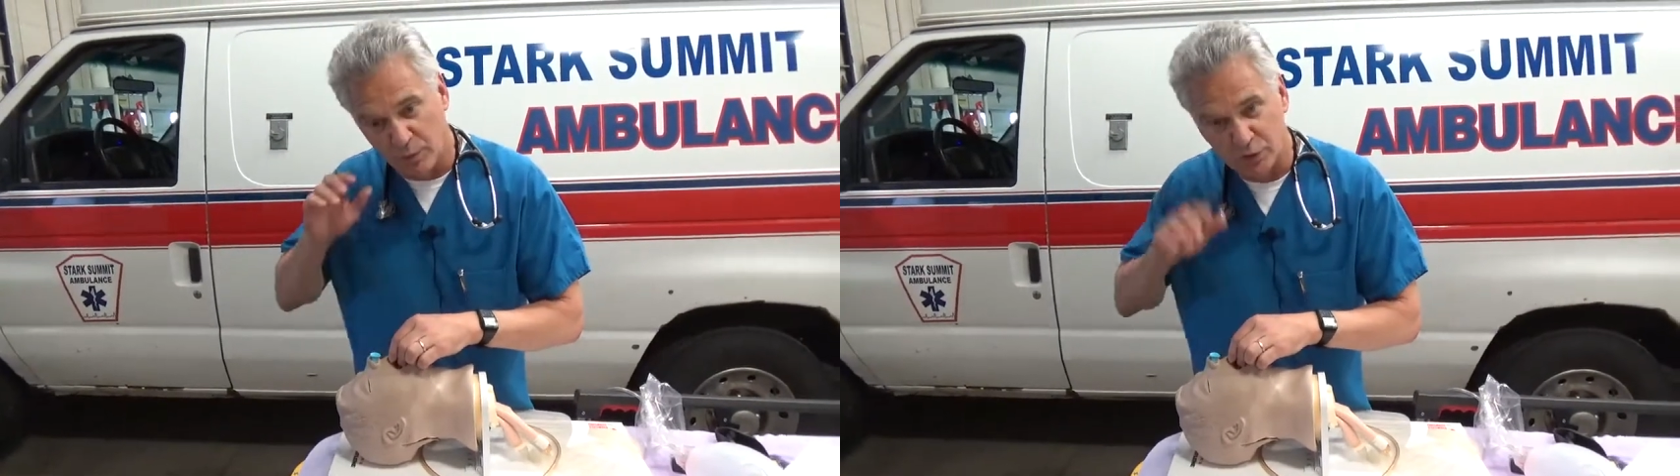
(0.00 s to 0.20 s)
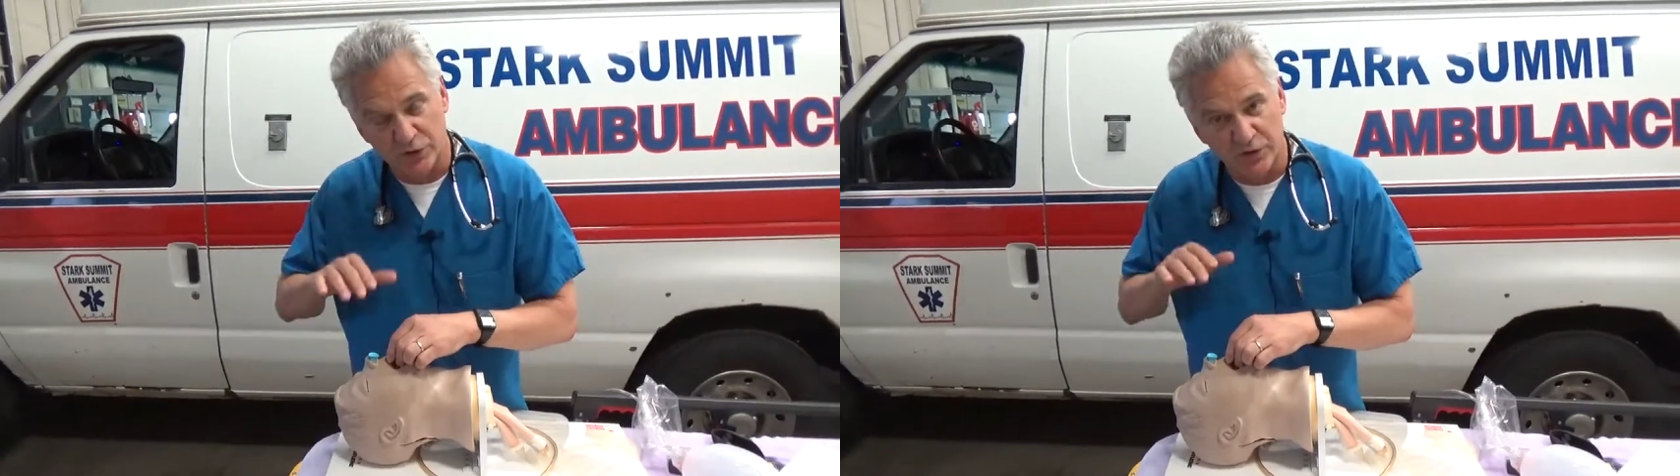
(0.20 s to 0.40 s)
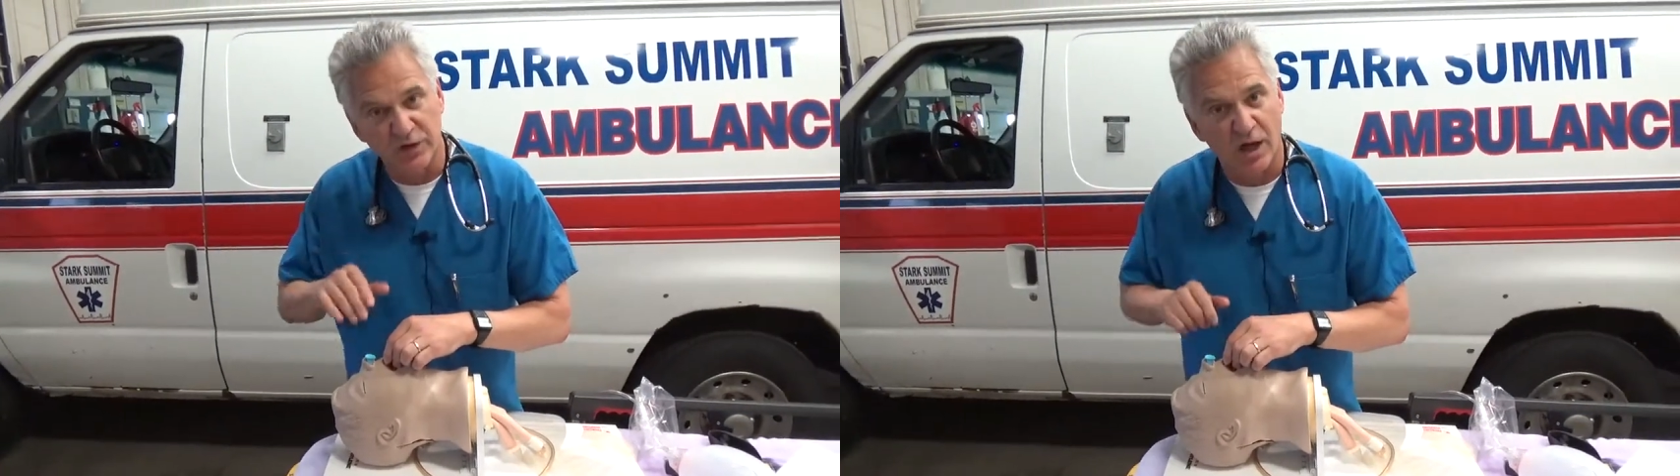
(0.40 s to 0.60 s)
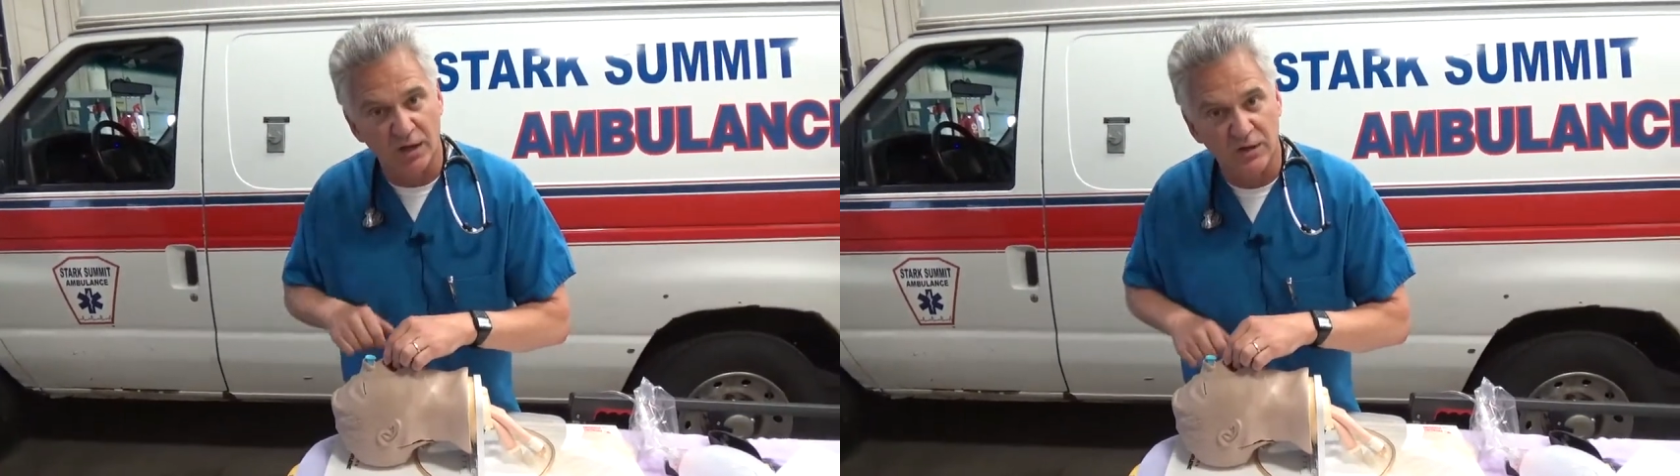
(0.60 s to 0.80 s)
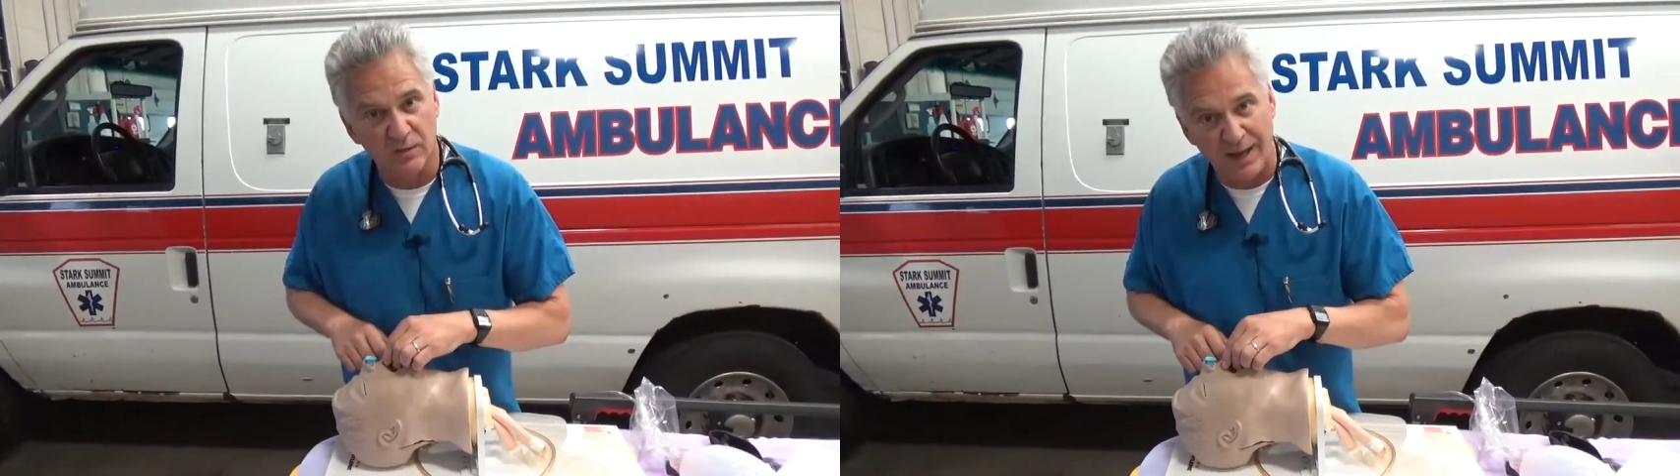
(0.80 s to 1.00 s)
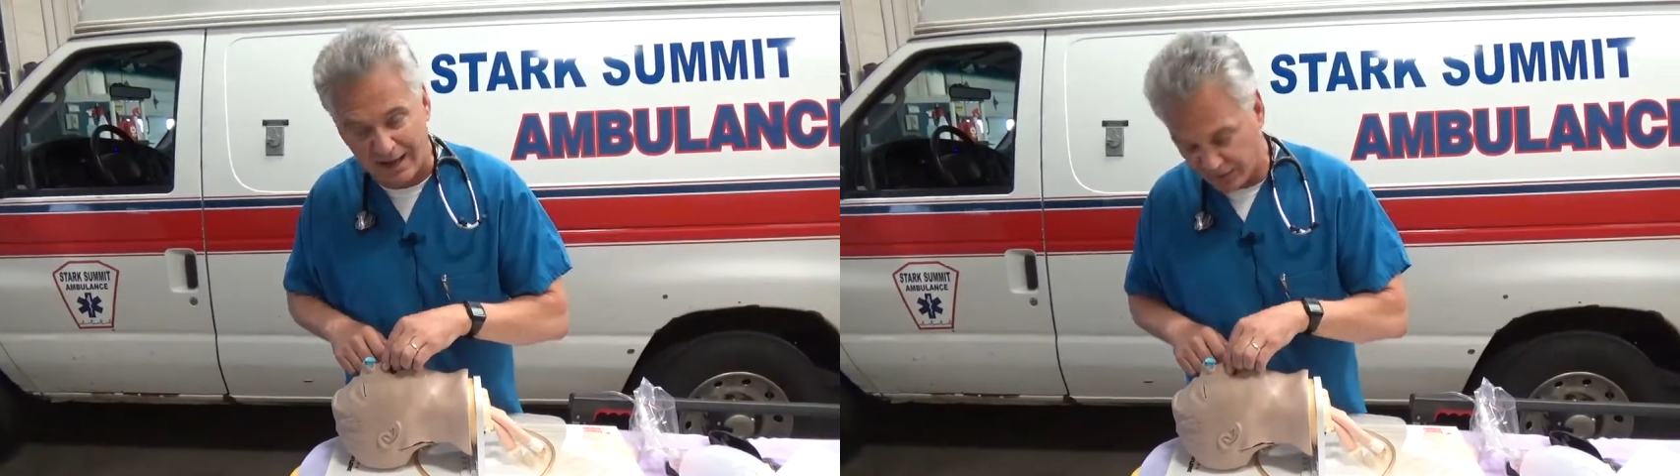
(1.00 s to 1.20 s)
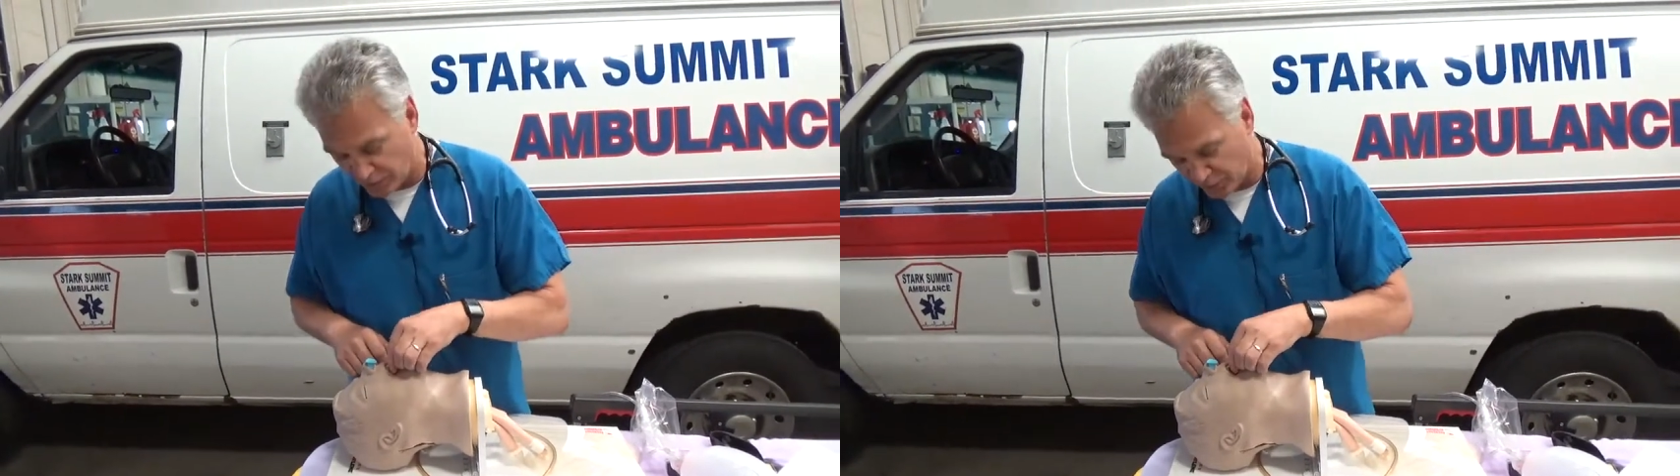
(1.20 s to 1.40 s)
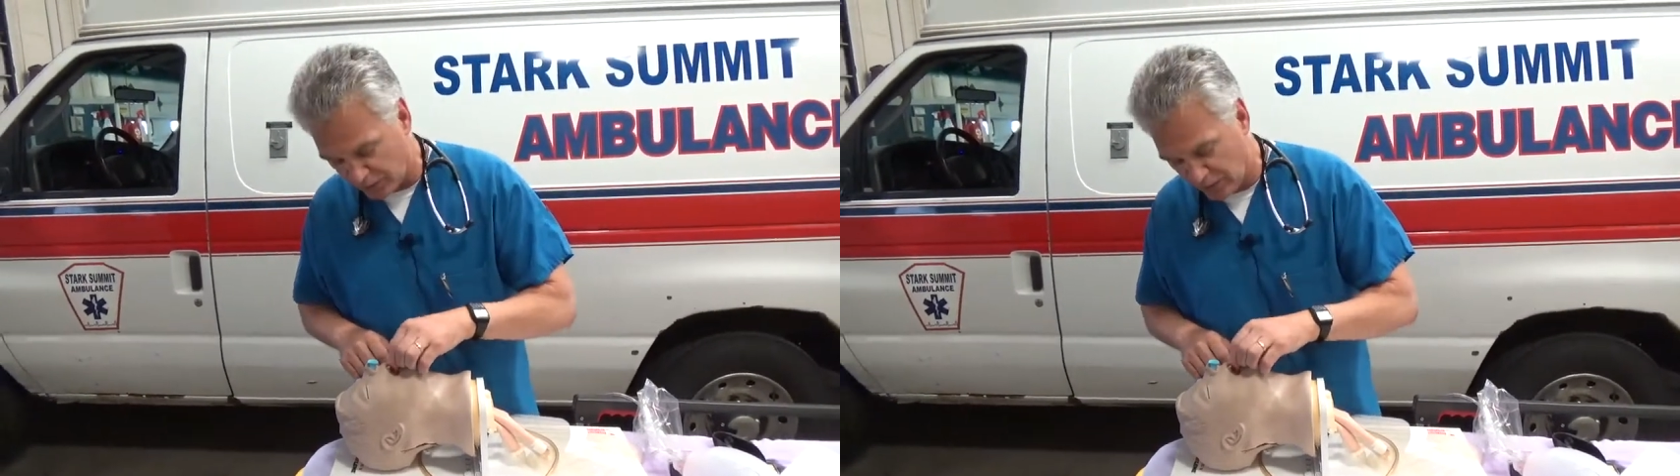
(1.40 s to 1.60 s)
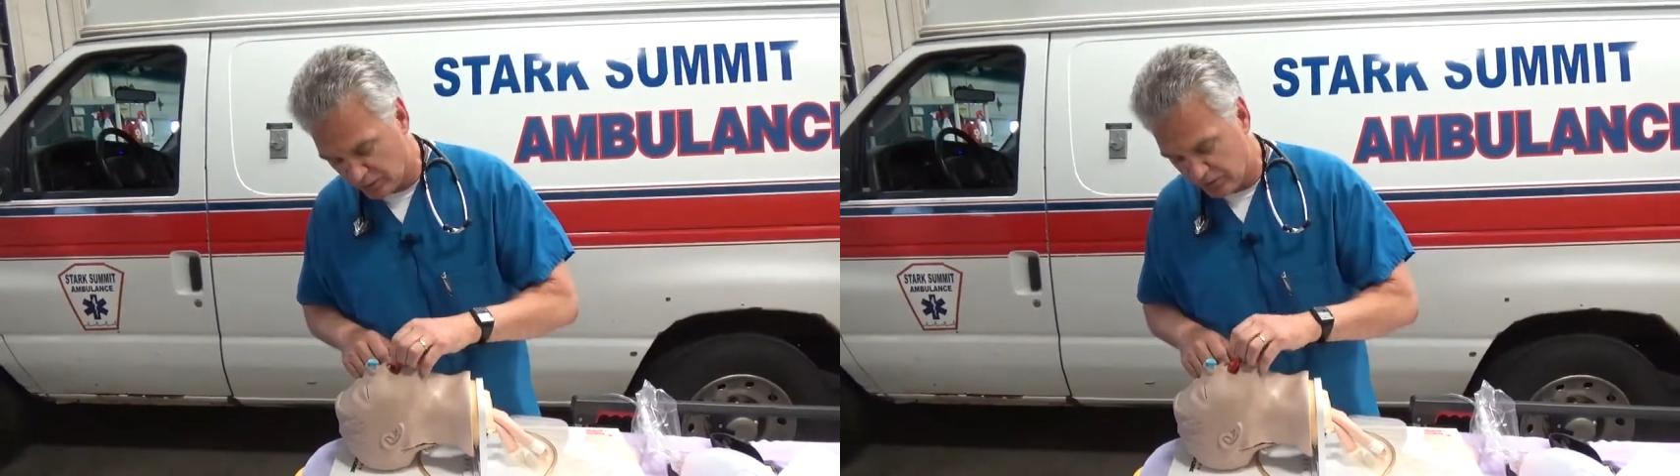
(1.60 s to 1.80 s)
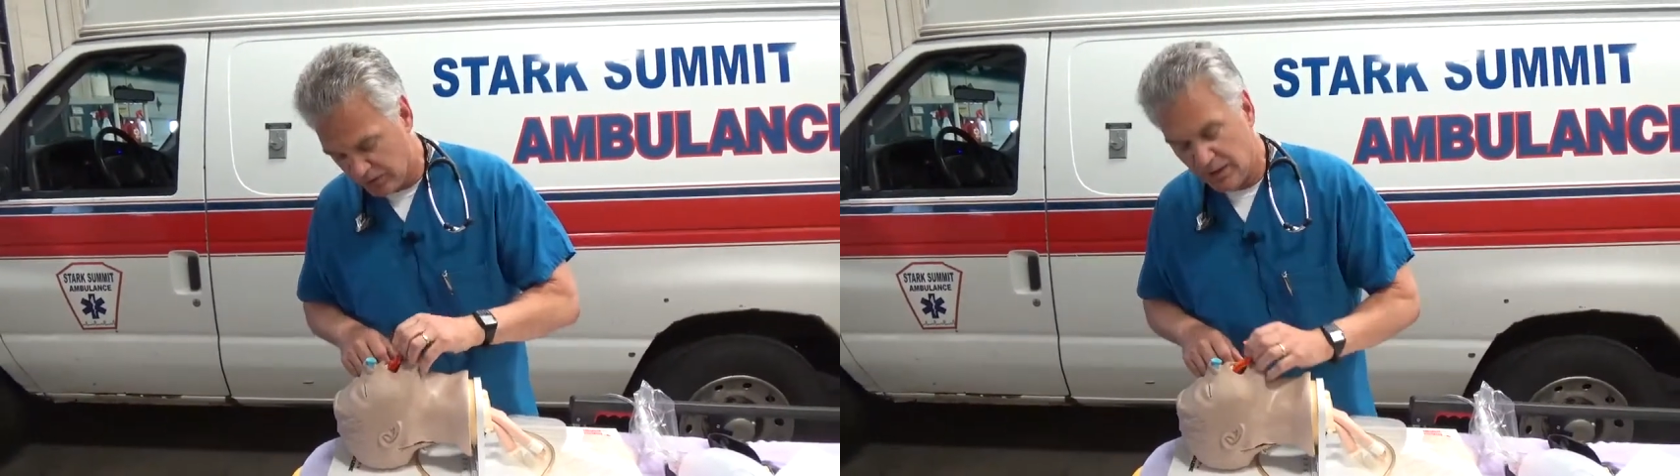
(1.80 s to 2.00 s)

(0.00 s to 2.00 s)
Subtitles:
pushing the tongue to the back of the throat.